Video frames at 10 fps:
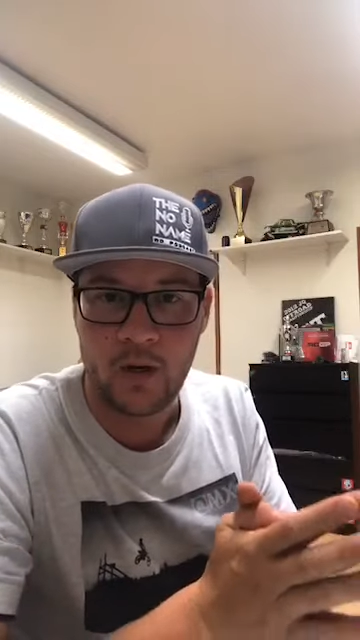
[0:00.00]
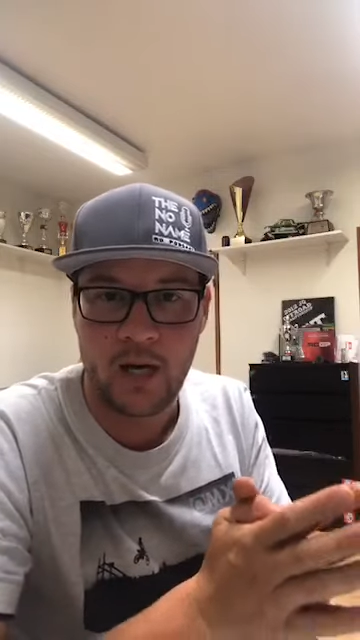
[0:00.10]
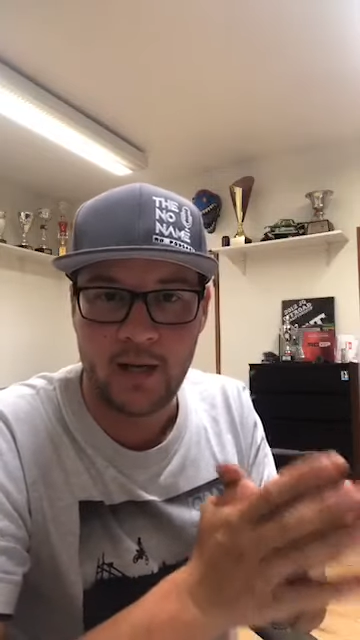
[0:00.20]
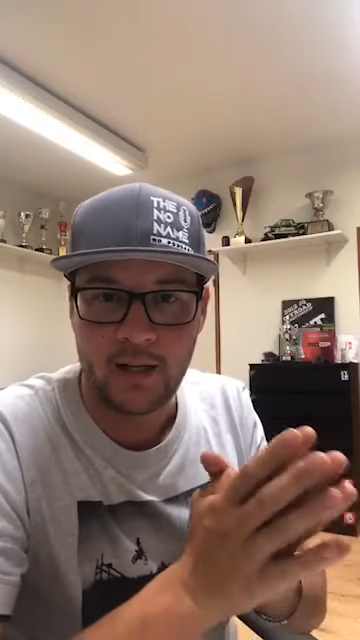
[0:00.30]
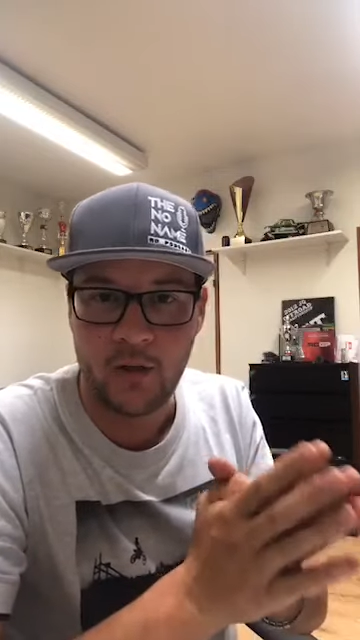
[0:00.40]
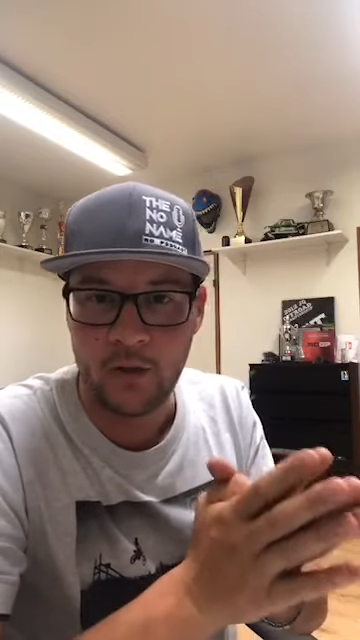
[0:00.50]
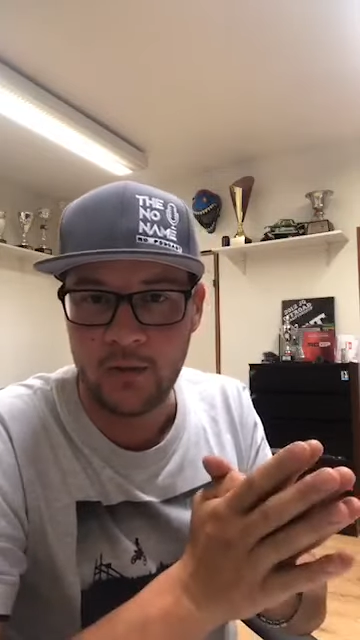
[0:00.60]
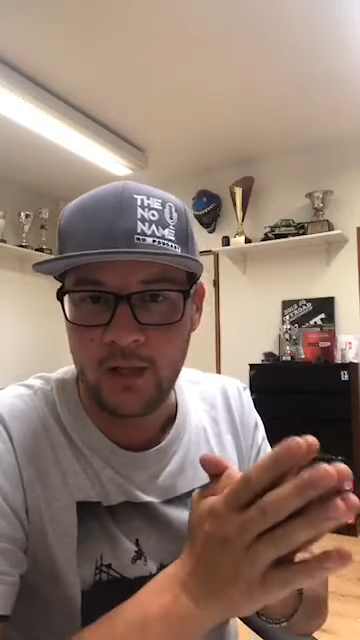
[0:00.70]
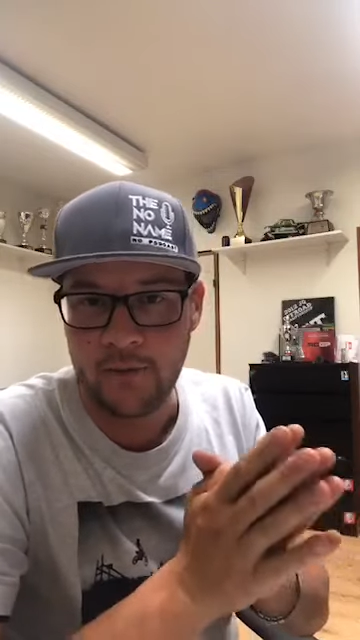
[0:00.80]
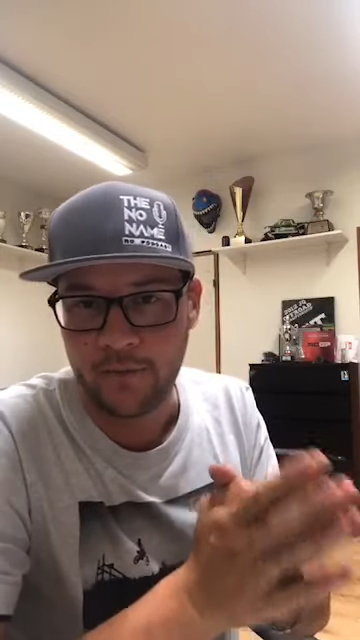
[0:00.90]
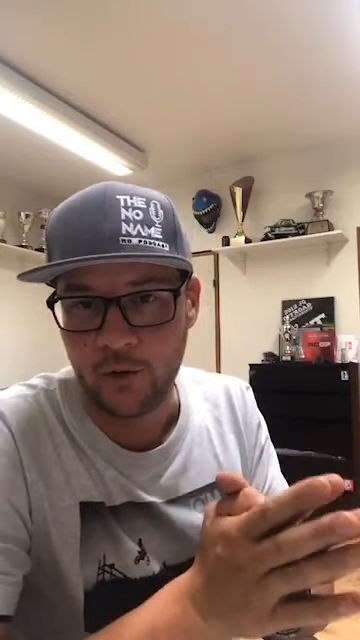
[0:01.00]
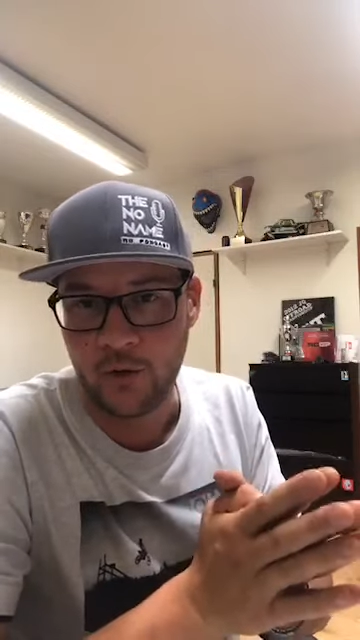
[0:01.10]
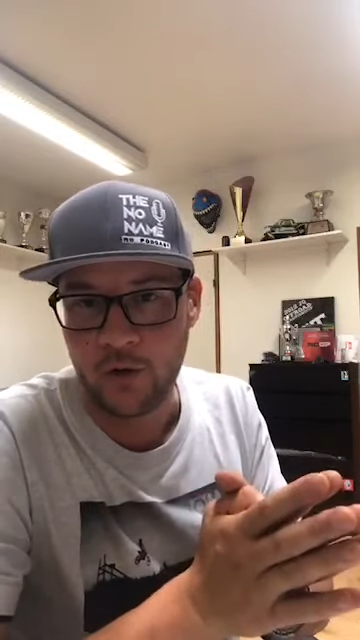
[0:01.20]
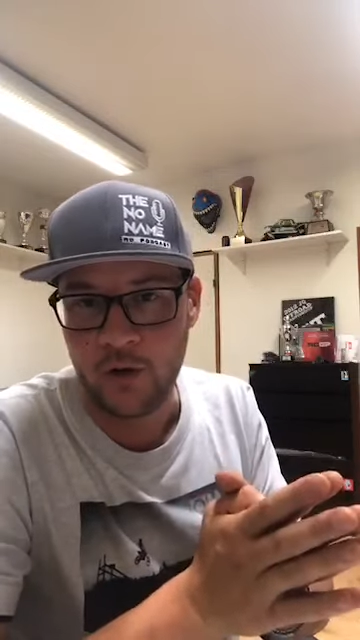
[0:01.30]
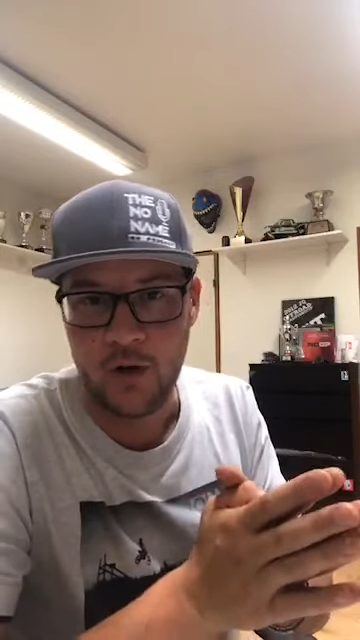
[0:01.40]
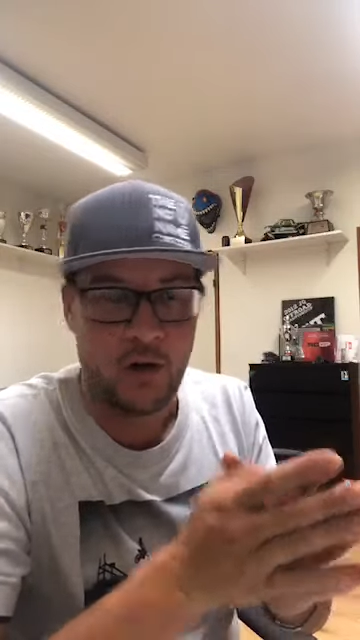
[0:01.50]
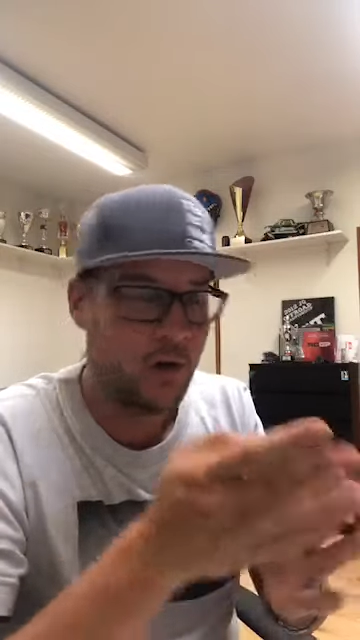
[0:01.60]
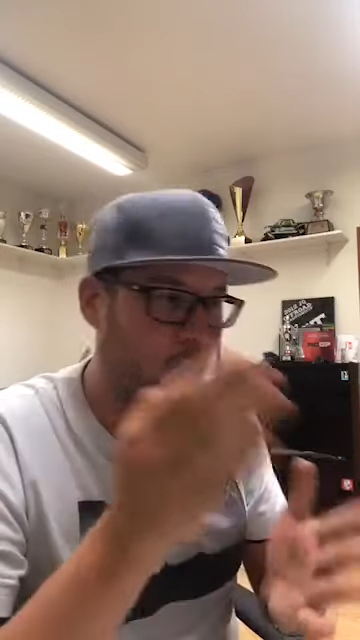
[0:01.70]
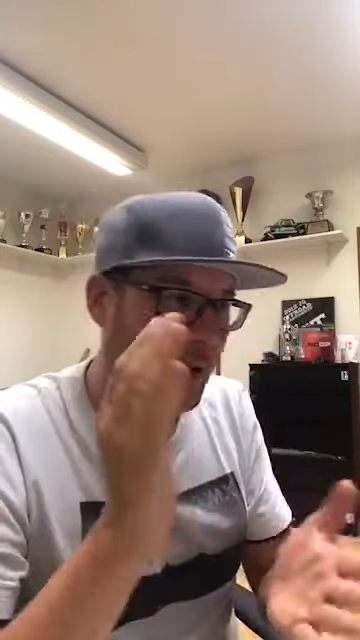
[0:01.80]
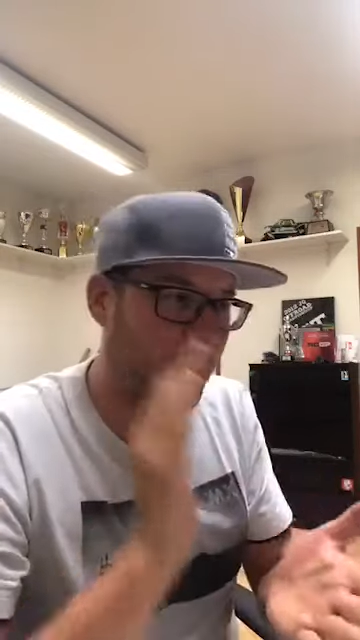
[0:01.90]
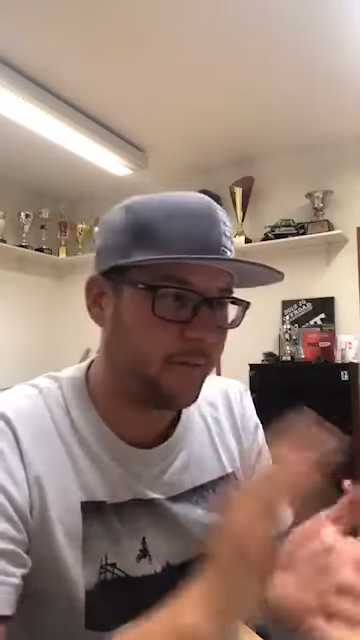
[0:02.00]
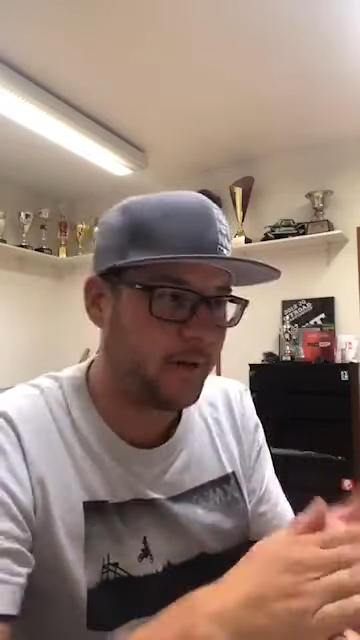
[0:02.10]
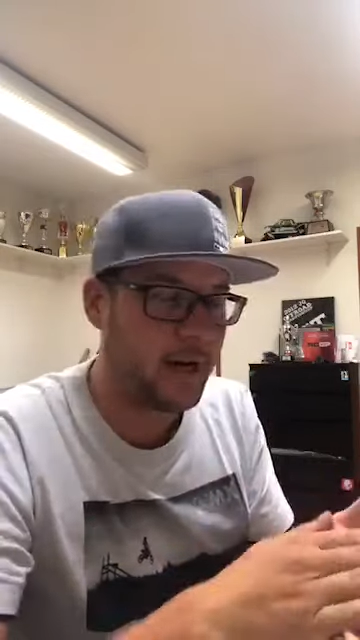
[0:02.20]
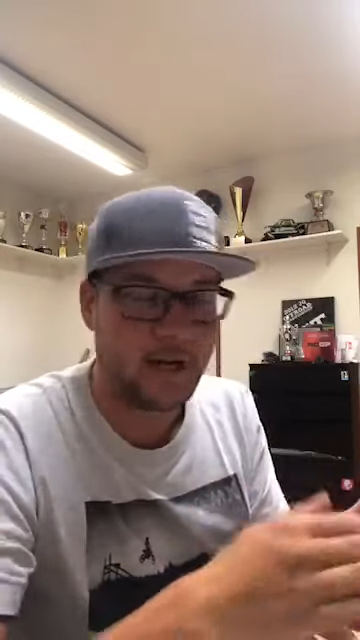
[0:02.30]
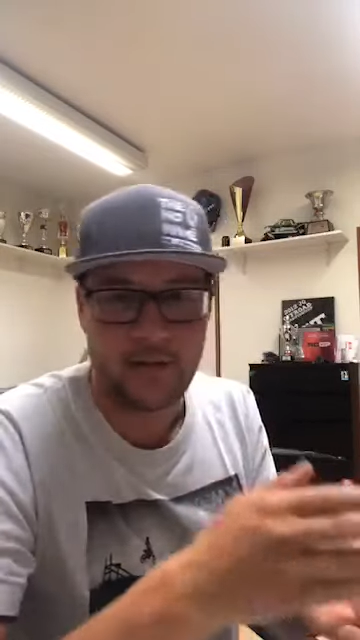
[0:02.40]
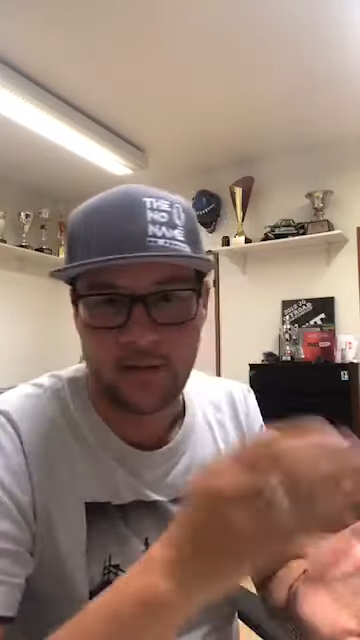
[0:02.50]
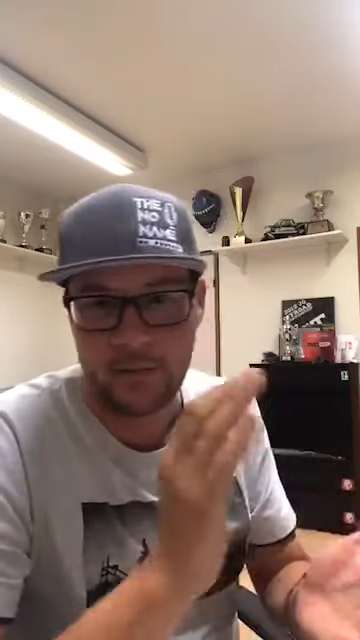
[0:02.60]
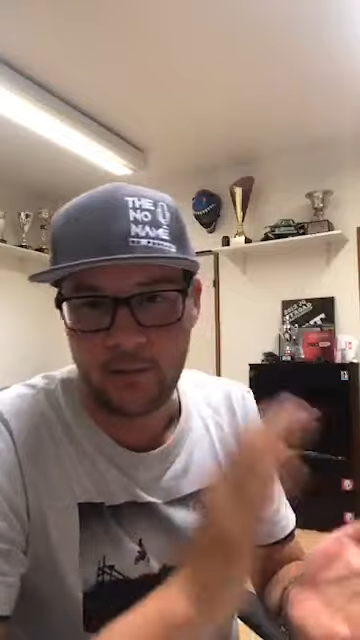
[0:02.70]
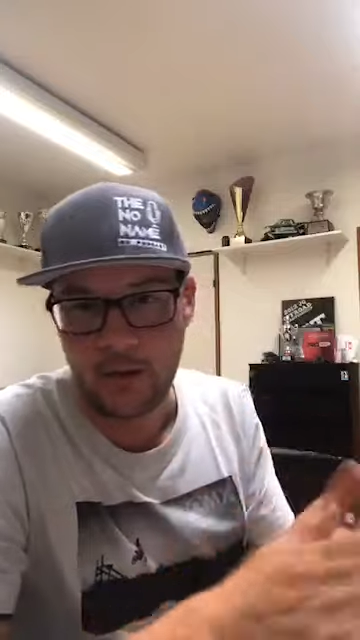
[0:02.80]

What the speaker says: I can only afford one flight,